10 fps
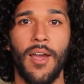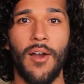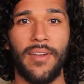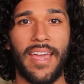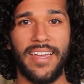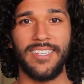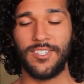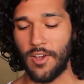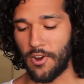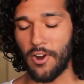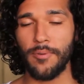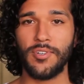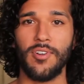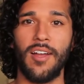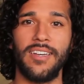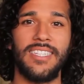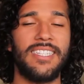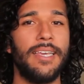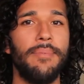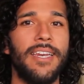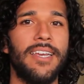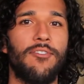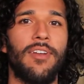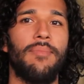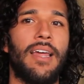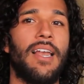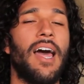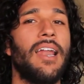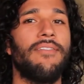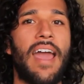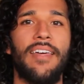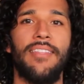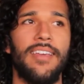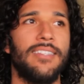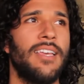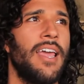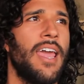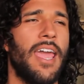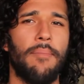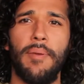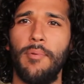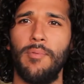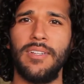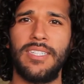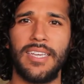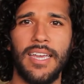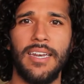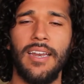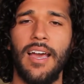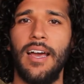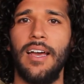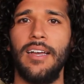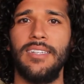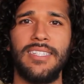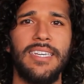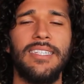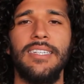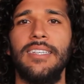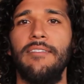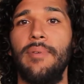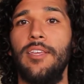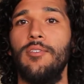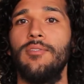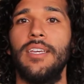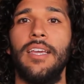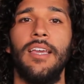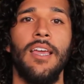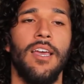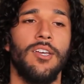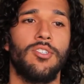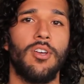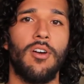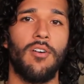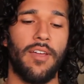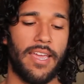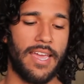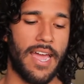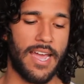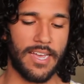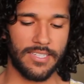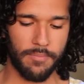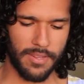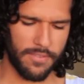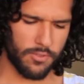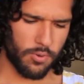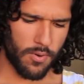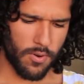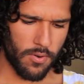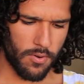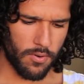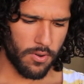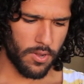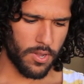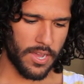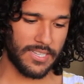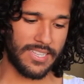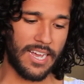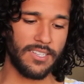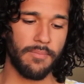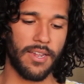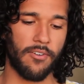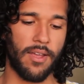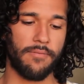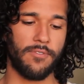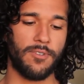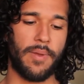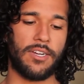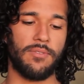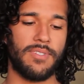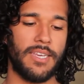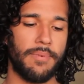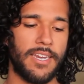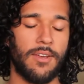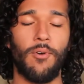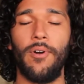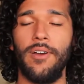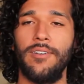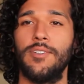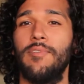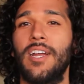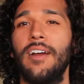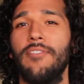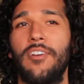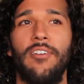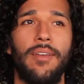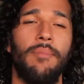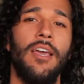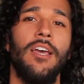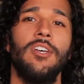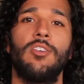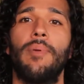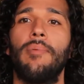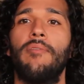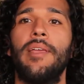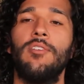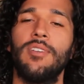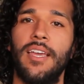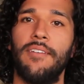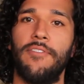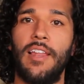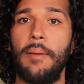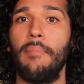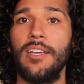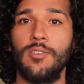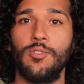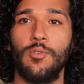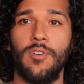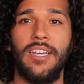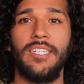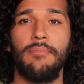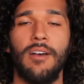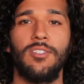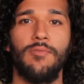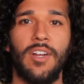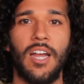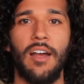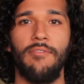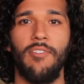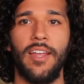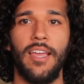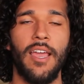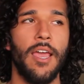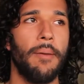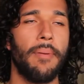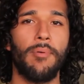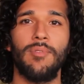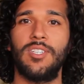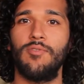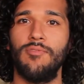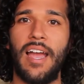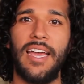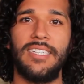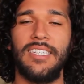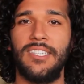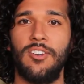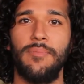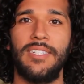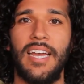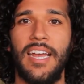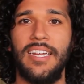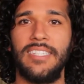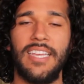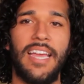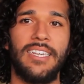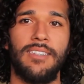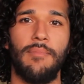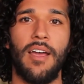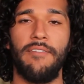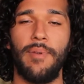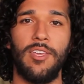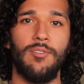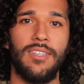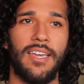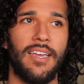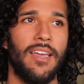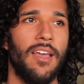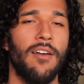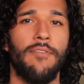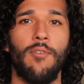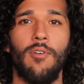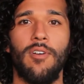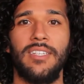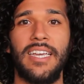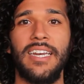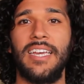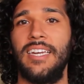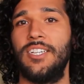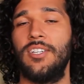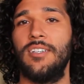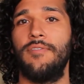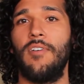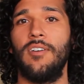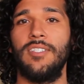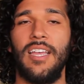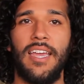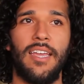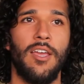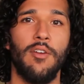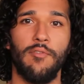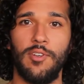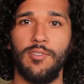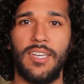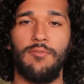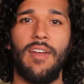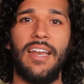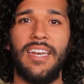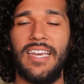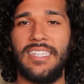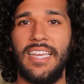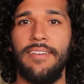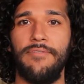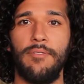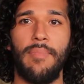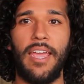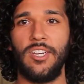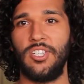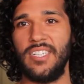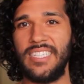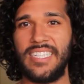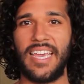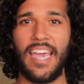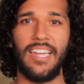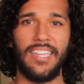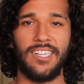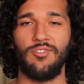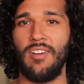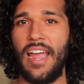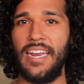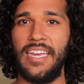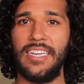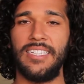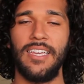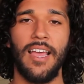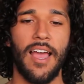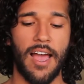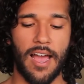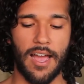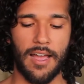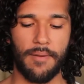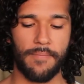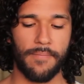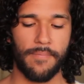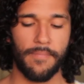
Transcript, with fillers: Okay, so Herbstrong, it's a CBD cream that a lot of athletes and people with skin uh, diseases have been using. So it has, I believe, two, it has a thousand milligram full spectrum CBD oil. It's a recovery cream. So people have been using it for like muscle soreness, muscle recovery. People with psoriasis, dermatitis, eczema have been using it for a skin condition as far as like reducing redness, inflammation, scaling, dryness. Um,